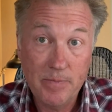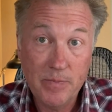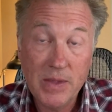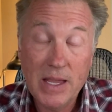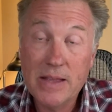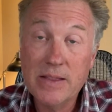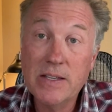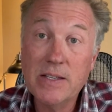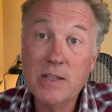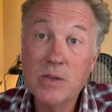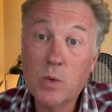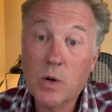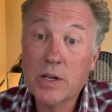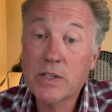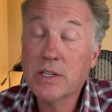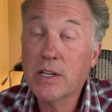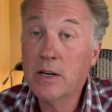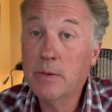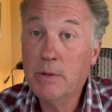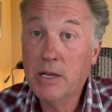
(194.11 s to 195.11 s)
And this is where it's
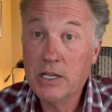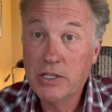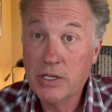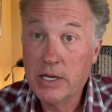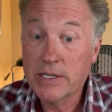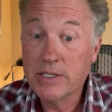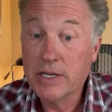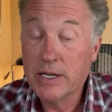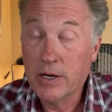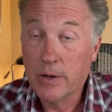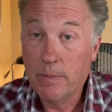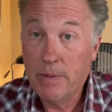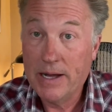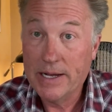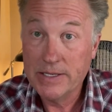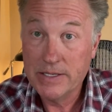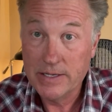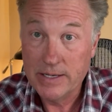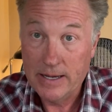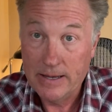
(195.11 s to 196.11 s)
going to be adjusting your
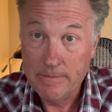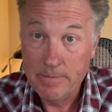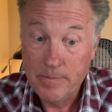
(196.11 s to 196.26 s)
mindset.